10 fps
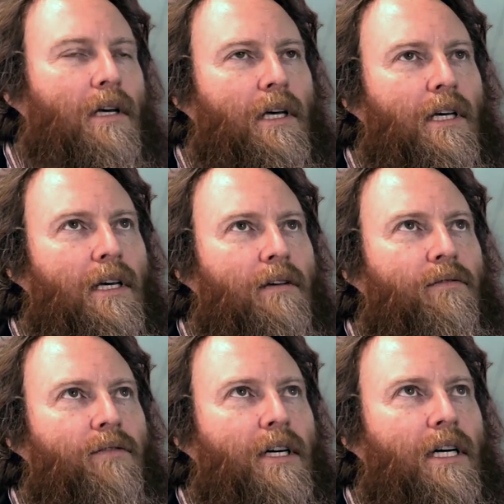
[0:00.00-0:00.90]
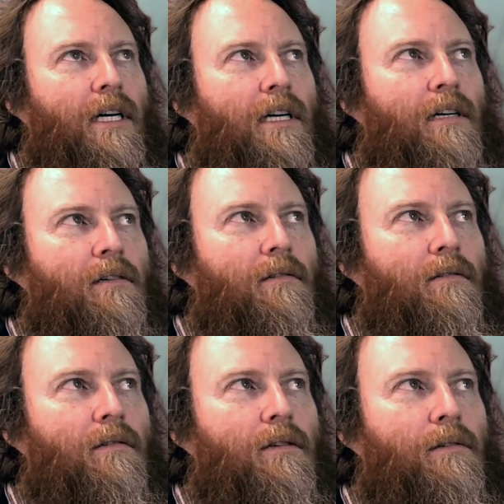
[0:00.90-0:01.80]
If
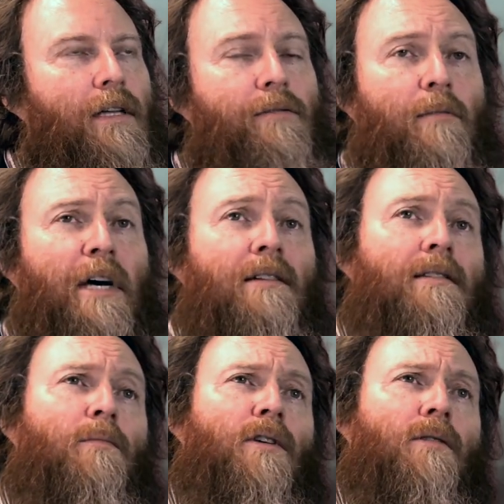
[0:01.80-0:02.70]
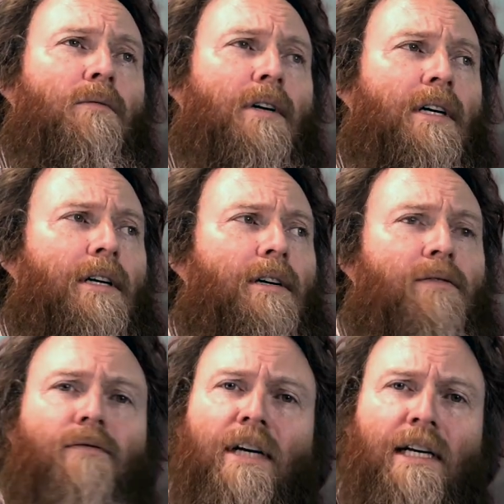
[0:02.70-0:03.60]
you leave them out somewhere where
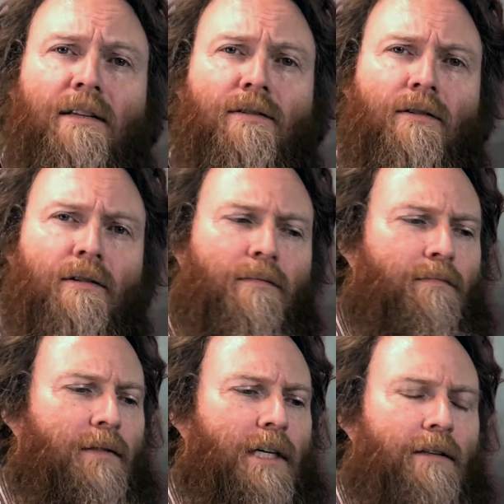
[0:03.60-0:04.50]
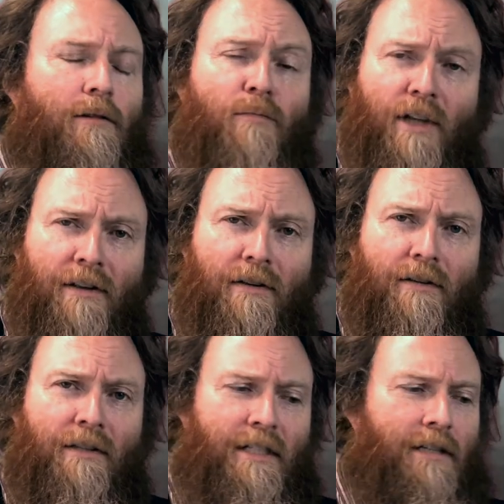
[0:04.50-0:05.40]
your friends or a little brother
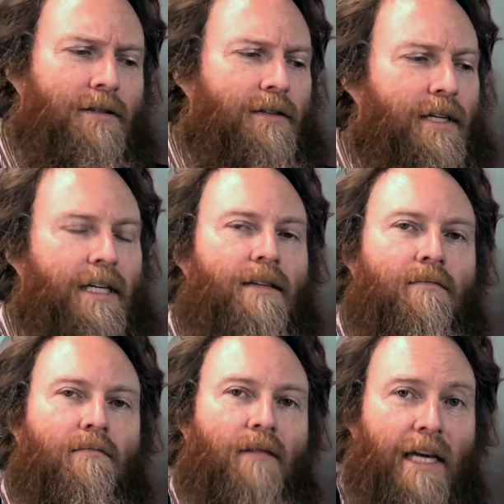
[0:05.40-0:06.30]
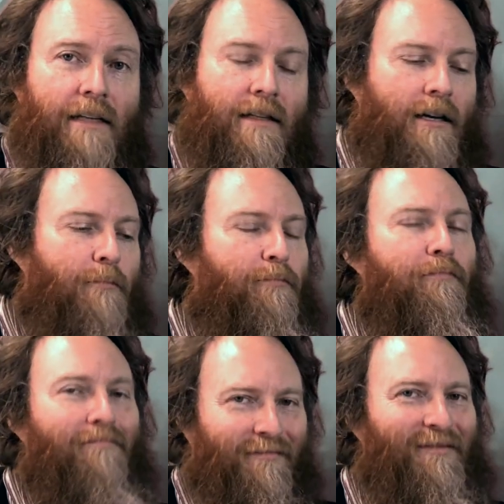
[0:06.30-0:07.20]
or sister can get to them,
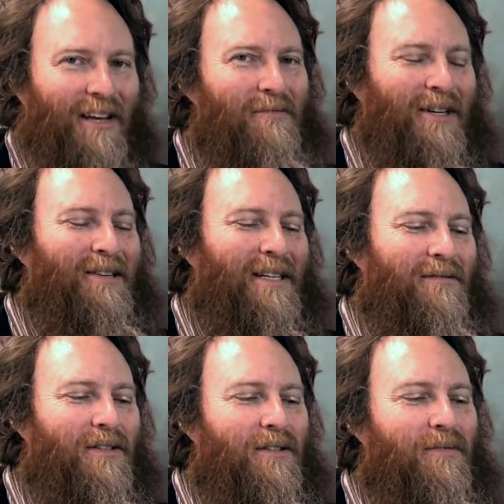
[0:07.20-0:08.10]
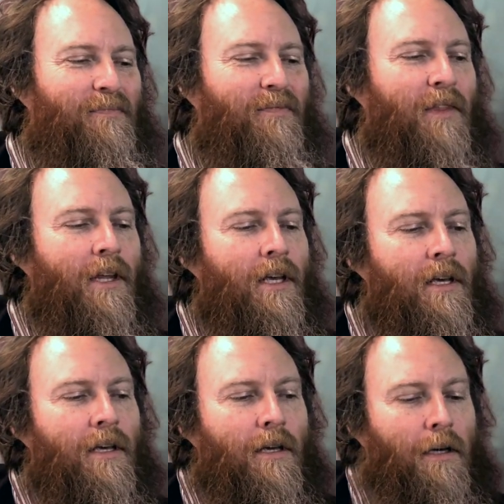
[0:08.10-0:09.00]
they will go out of tune.
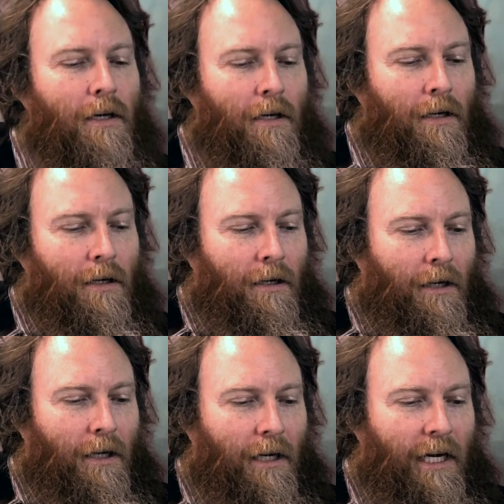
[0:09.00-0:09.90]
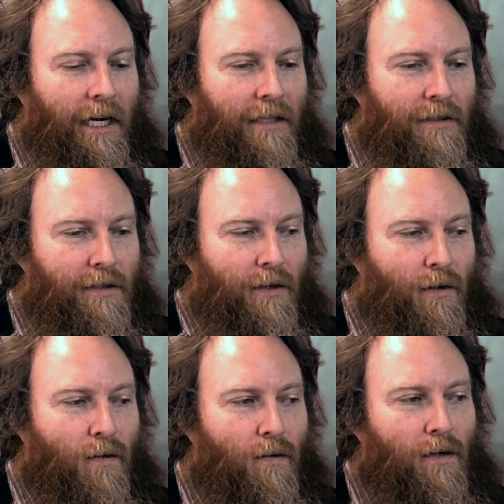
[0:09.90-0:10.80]
And
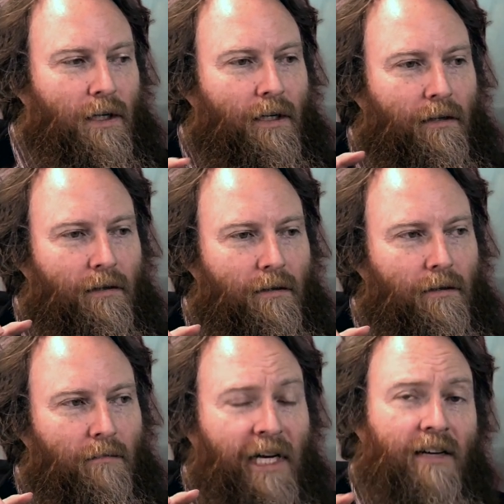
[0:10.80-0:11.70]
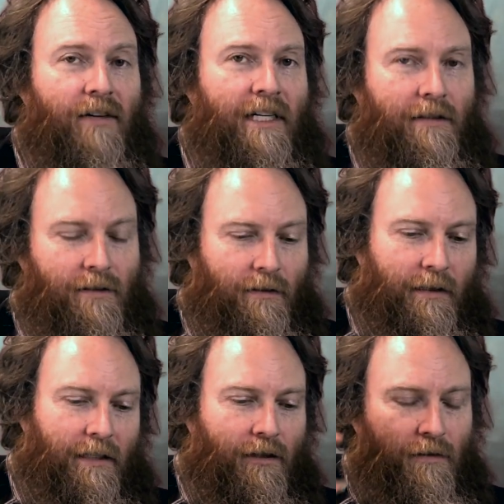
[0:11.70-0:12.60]
so my advice to you
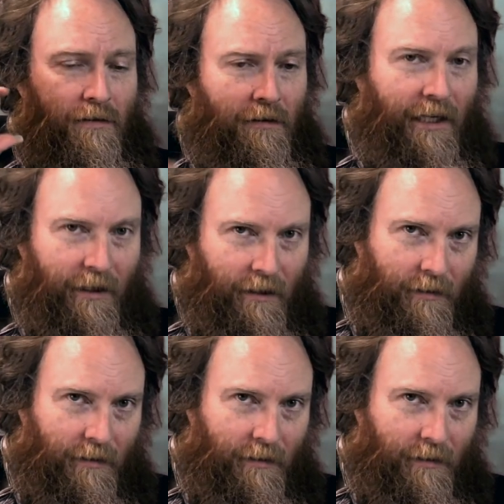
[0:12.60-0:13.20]
is use your ear